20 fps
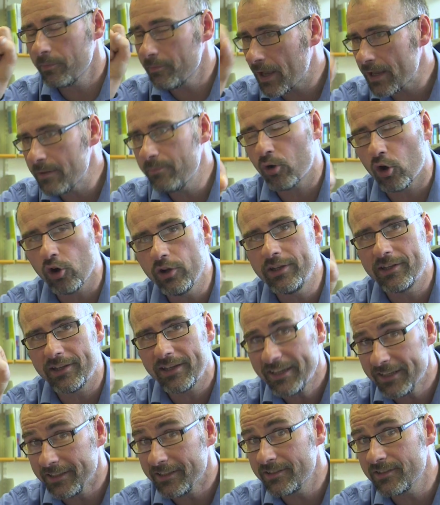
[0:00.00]
And my point
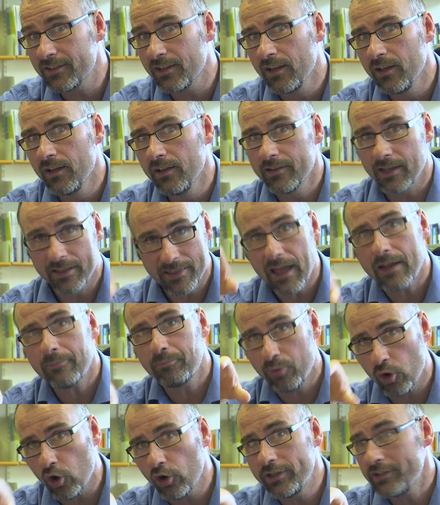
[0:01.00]
is that
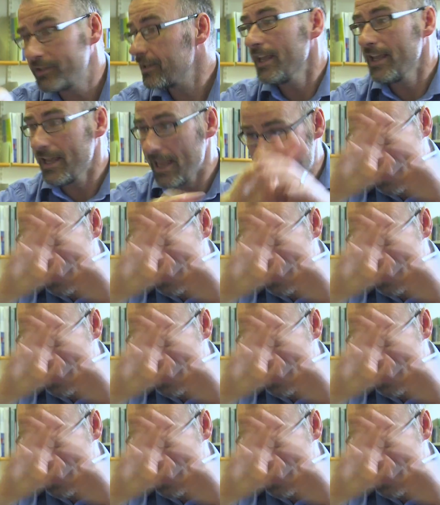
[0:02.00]
that point